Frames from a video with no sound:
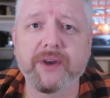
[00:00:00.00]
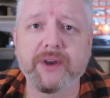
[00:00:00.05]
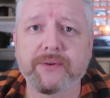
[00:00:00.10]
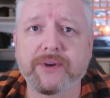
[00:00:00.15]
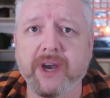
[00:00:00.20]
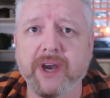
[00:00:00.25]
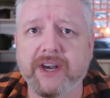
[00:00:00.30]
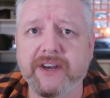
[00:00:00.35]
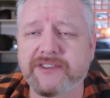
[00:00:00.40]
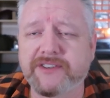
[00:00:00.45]

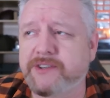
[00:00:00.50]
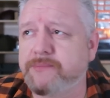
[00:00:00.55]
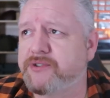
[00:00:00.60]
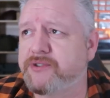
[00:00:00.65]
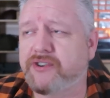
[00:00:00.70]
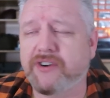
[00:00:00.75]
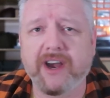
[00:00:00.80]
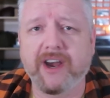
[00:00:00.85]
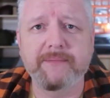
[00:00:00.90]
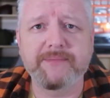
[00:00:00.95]
who kind of
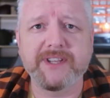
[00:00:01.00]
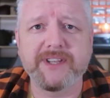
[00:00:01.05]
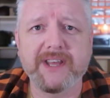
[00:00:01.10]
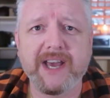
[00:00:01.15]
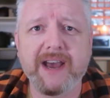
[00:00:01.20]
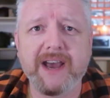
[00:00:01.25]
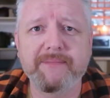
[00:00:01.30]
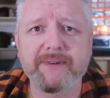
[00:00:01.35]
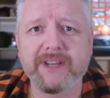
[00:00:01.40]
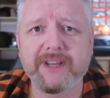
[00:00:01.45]
subscribe to
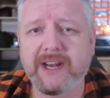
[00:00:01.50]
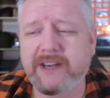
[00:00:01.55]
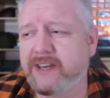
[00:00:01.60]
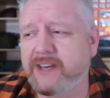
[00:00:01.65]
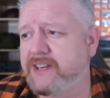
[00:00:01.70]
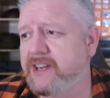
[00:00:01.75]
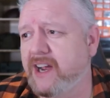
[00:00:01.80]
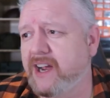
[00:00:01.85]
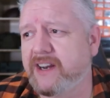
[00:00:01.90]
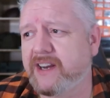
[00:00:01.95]
that, but then
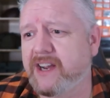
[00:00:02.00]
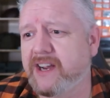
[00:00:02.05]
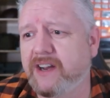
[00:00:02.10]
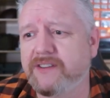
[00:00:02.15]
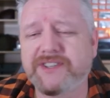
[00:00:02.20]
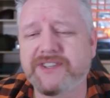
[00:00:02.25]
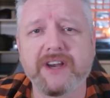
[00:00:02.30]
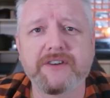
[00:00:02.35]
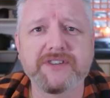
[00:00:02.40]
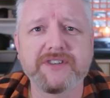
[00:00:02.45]
you're going to
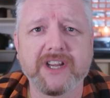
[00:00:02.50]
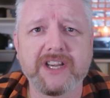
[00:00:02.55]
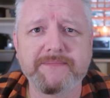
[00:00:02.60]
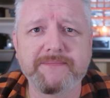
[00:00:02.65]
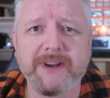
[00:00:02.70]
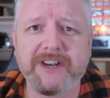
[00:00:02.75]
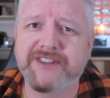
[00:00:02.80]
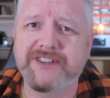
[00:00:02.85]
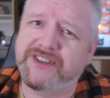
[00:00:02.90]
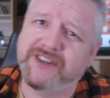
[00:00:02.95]
go
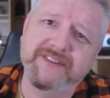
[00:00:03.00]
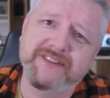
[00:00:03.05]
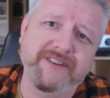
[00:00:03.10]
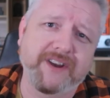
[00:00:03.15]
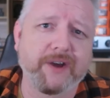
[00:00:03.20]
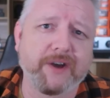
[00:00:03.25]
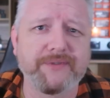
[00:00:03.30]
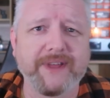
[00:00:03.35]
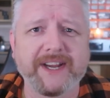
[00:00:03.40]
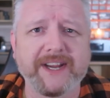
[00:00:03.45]
socialized medicine?
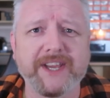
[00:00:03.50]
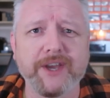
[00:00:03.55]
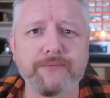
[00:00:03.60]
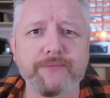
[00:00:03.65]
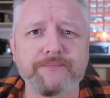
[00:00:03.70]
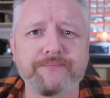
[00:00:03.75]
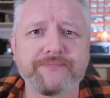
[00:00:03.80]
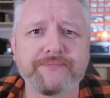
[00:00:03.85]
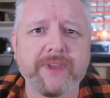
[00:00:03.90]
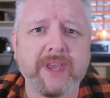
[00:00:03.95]
No, thank
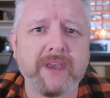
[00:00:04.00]
you.